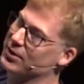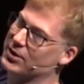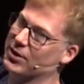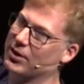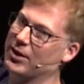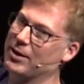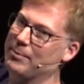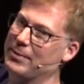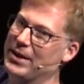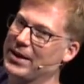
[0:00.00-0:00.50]
and the
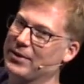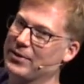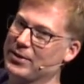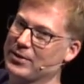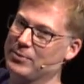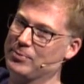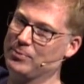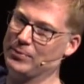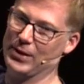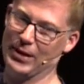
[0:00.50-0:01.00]
time there
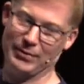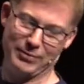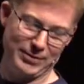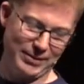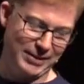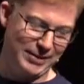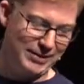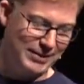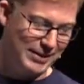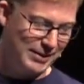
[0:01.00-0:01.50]
is
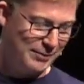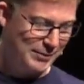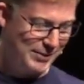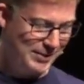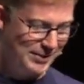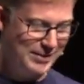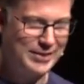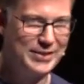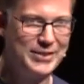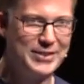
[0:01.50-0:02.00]
roughly after
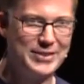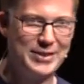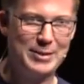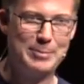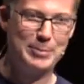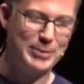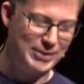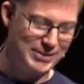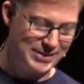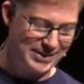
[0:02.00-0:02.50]
lunch as I
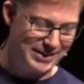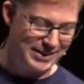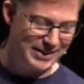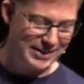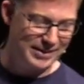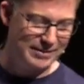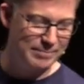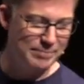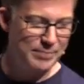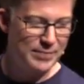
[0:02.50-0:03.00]
put a slide
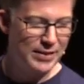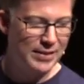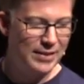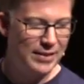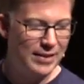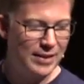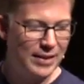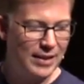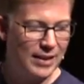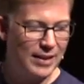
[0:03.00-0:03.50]
in.
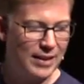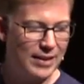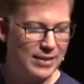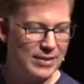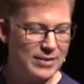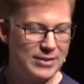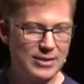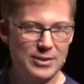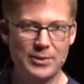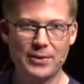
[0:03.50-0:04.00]

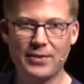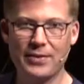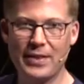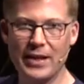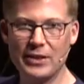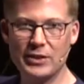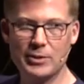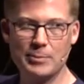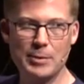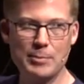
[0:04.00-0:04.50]
So
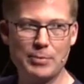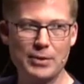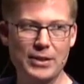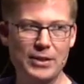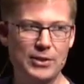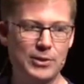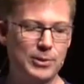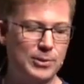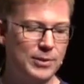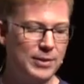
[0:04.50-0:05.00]
that should be
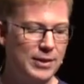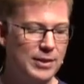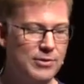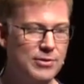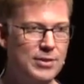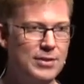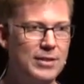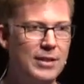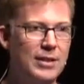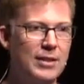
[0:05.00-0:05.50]
pretty cool and
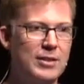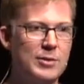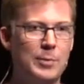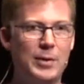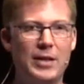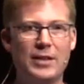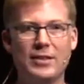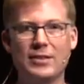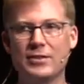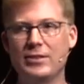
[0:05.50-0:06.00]
interesting, as well